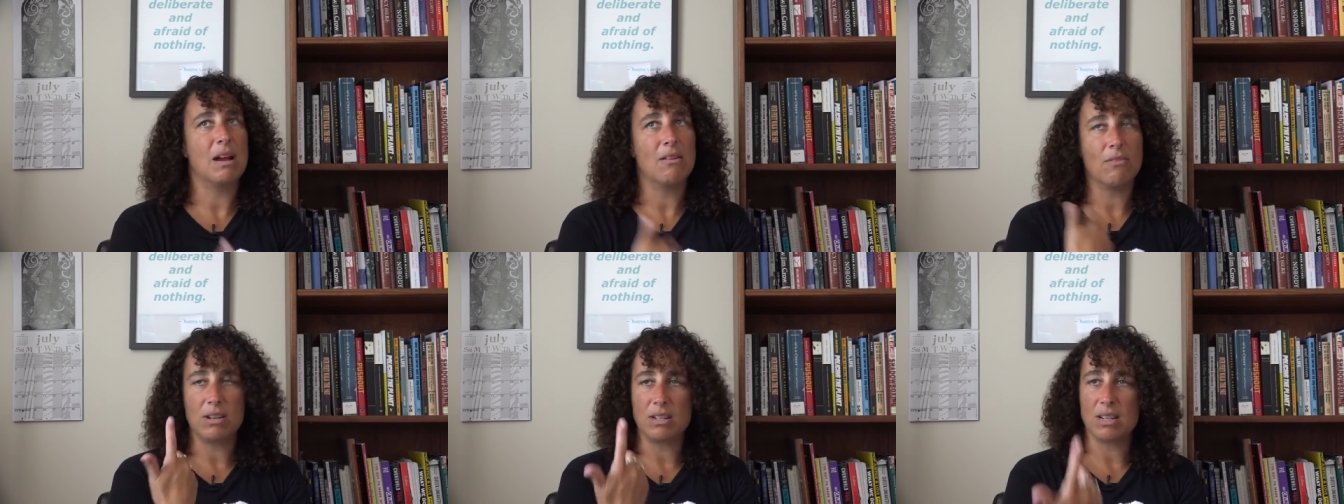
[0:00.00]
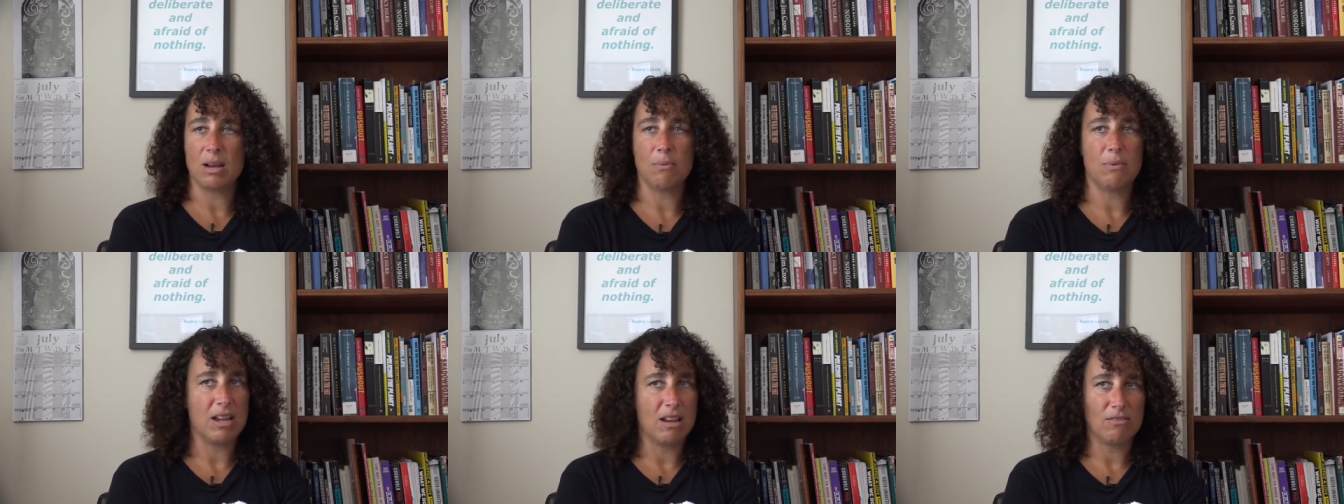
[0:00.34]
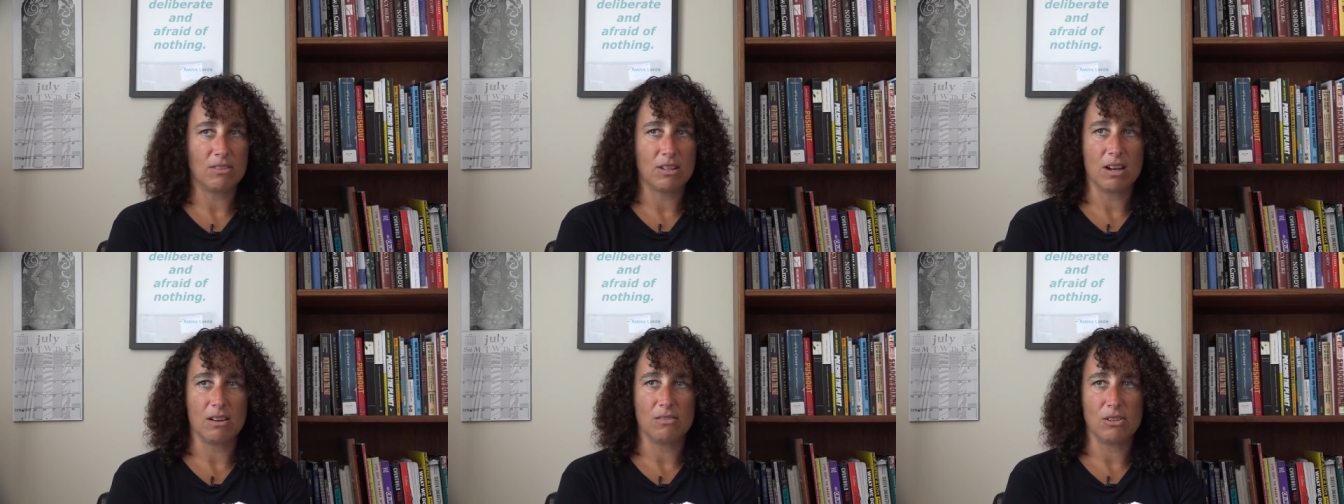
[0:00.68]
every time we have
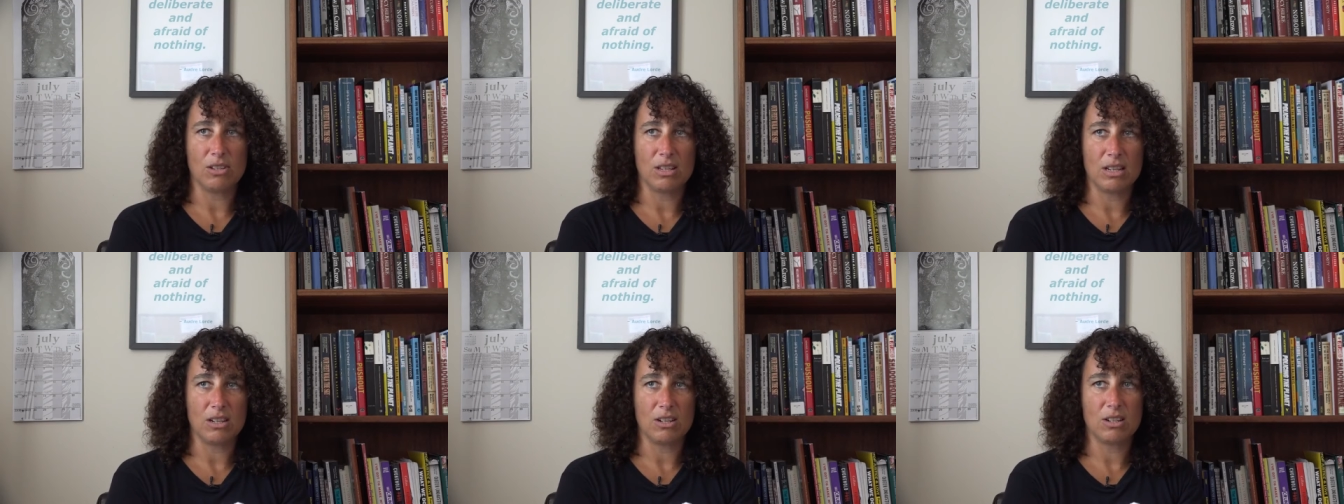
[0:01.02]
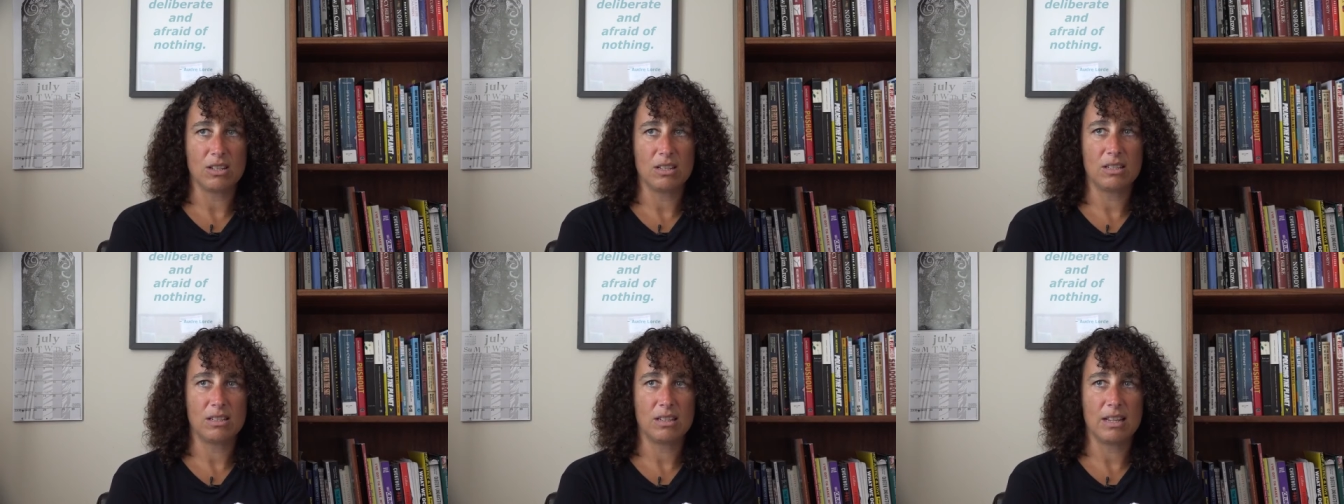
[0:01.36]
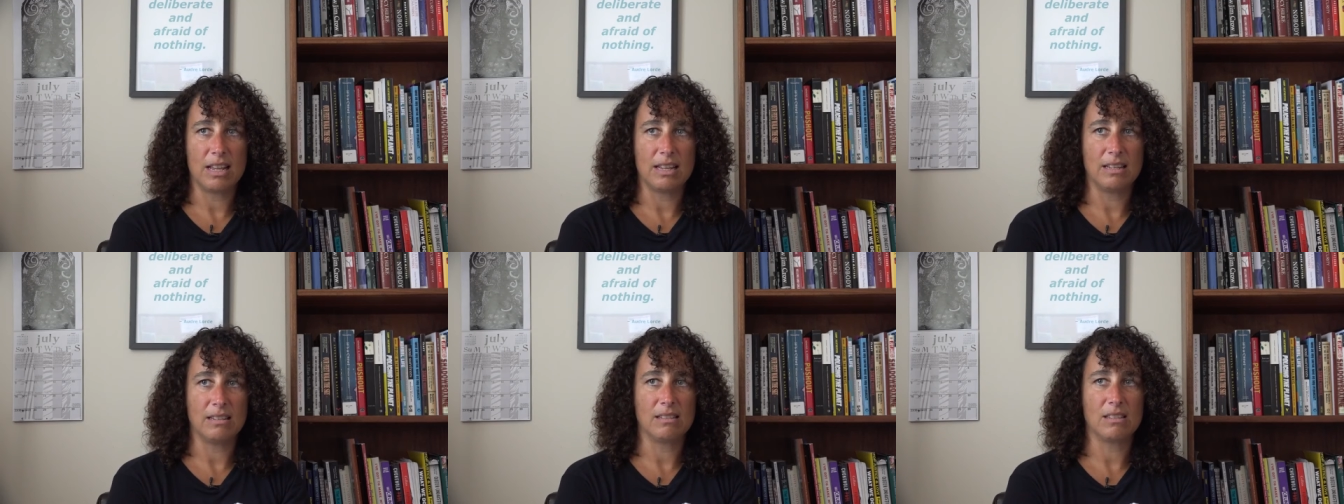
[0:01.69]
the conversation
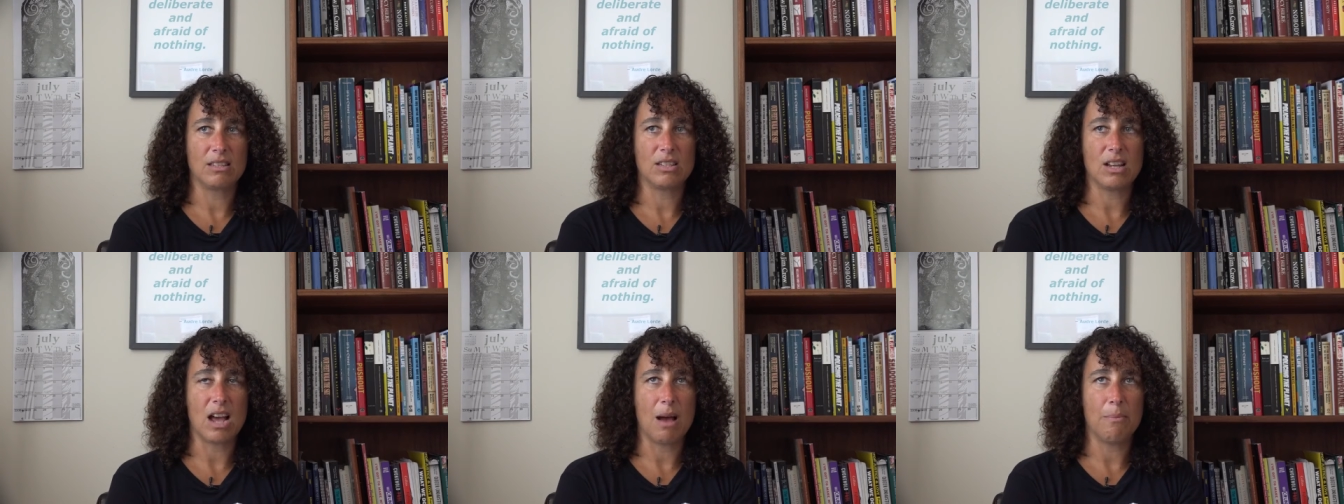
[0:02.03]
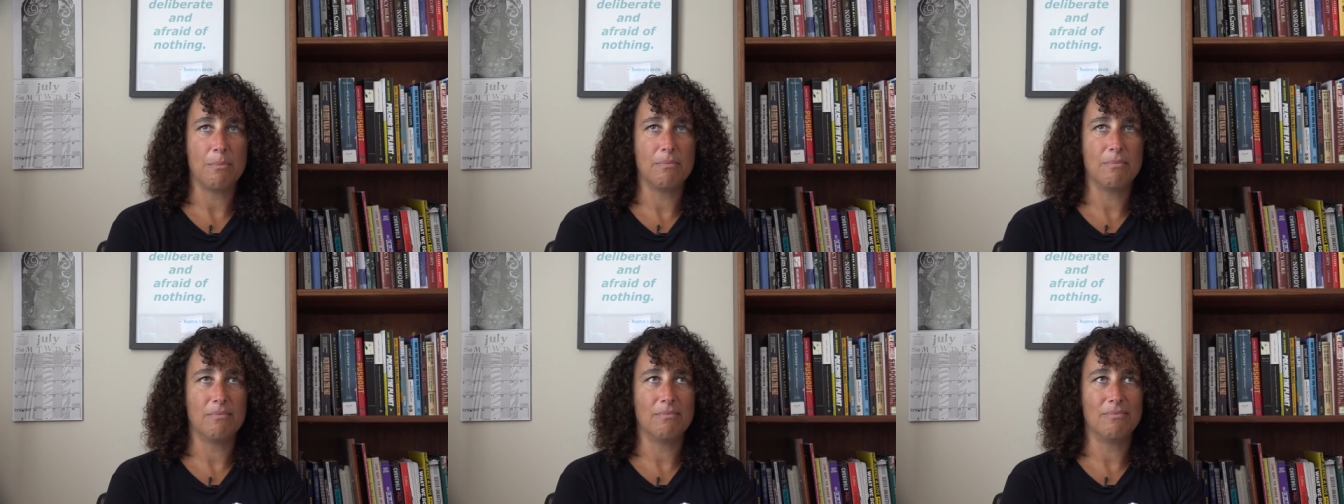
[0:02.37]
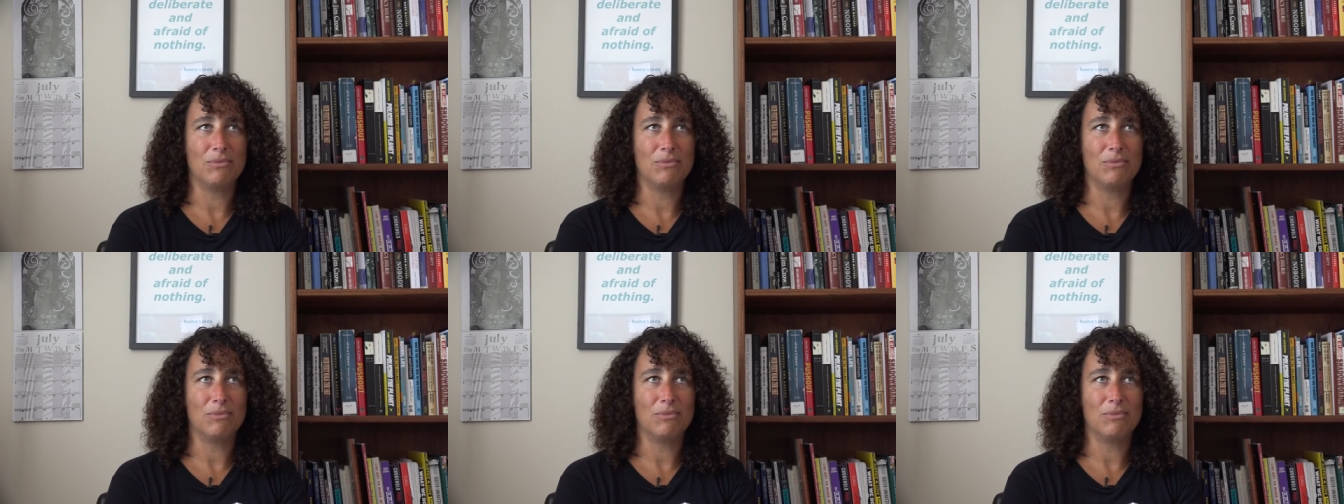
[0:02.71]
and stop